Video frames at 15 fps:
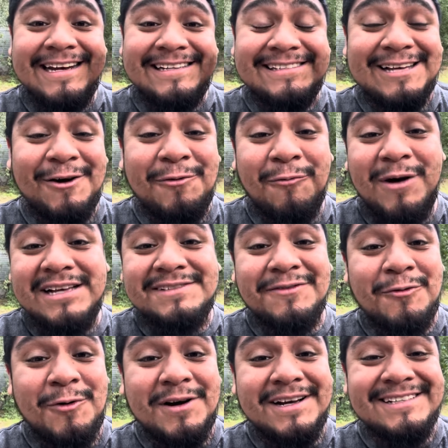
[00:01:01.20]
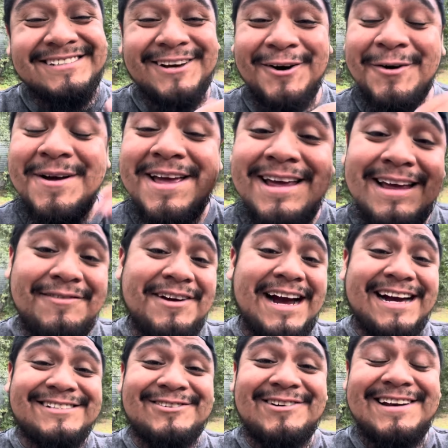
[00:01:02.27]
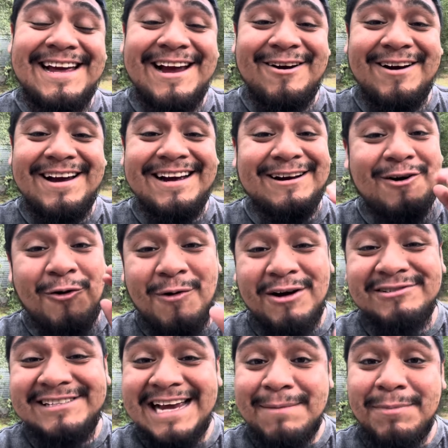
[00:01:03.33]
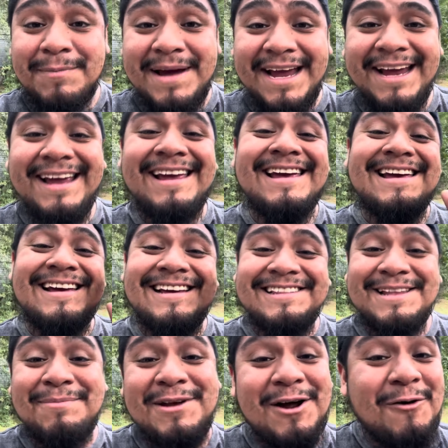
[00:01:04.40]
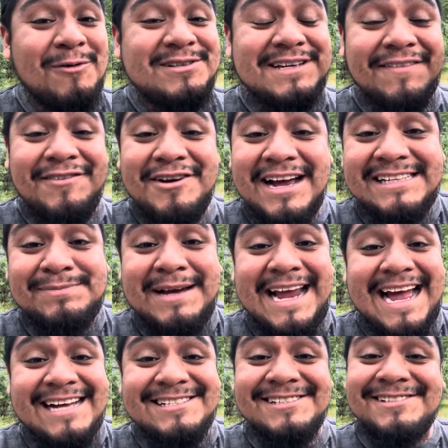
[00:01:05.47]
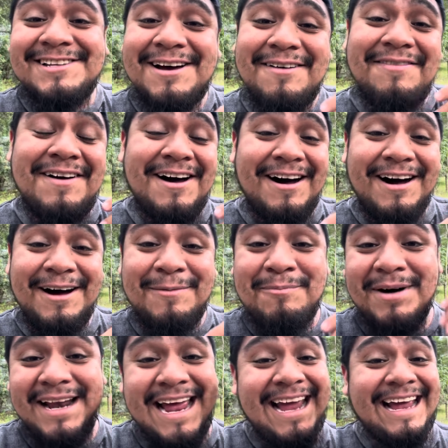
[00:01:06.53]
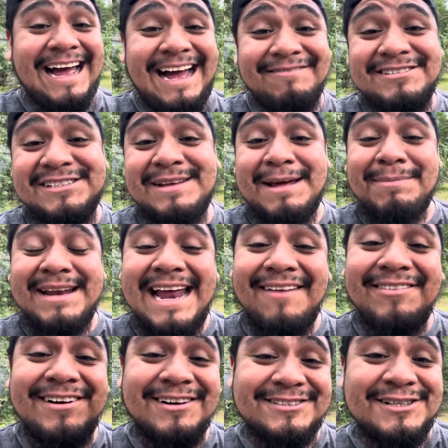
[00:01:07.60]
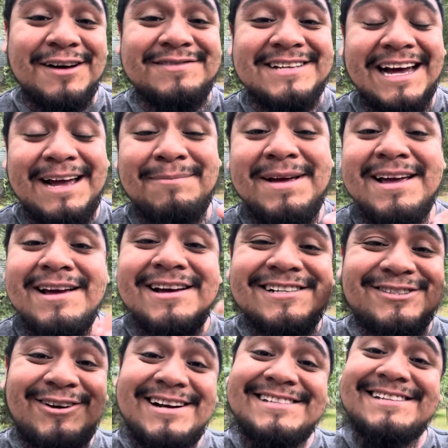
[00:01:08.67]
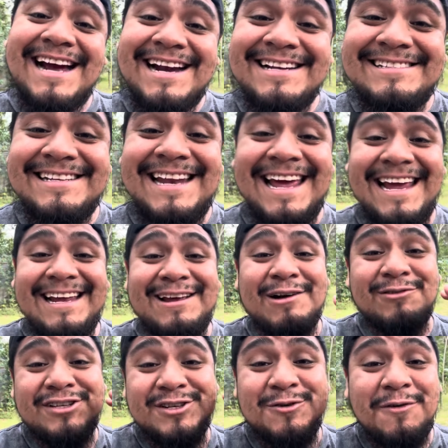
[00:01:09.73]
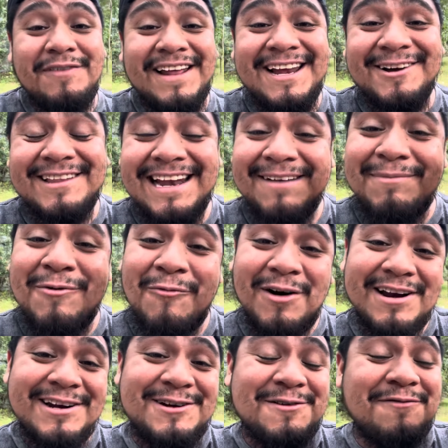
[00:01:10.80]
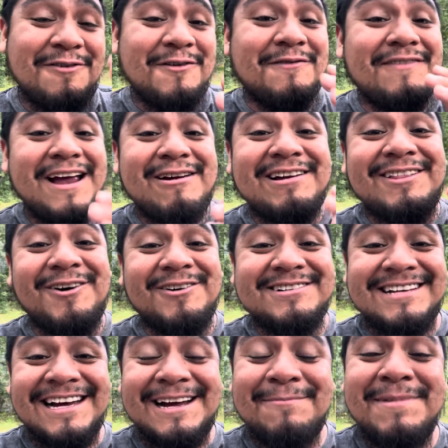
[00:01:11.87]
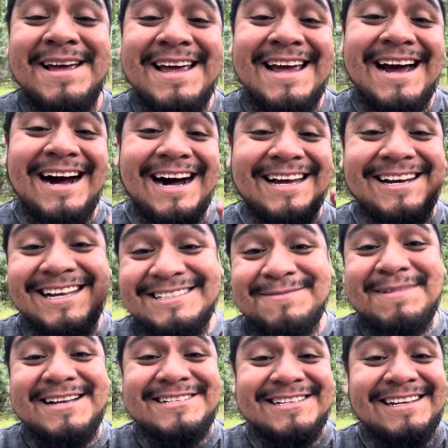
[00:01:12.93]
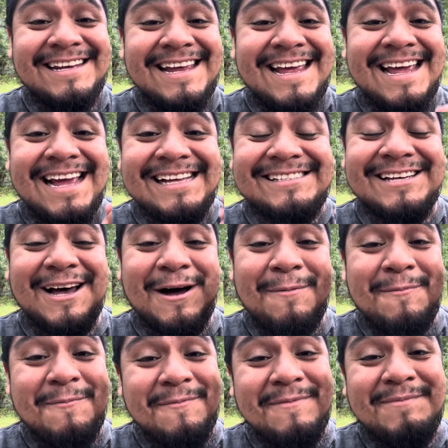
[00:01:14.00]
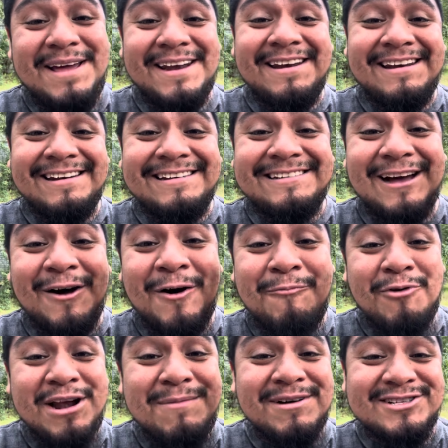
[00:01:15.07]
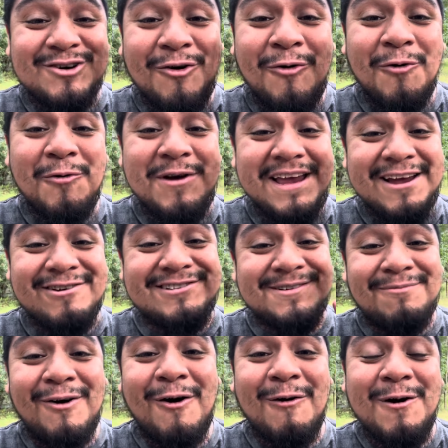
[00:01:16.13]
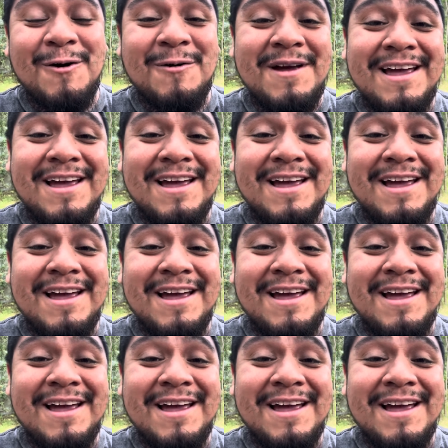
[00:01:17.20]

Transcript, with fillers: in Southwest Florida, so if you guys are in the area around Tampa Bay, let me know which, if you guys been catching stuff. Uh, but hey, I've just been having a tough time. So I decided today to do a video that I've been wanting to do for a very long time. Uh, not to mention, it's um, been uh, pretty much a whole year tomorrow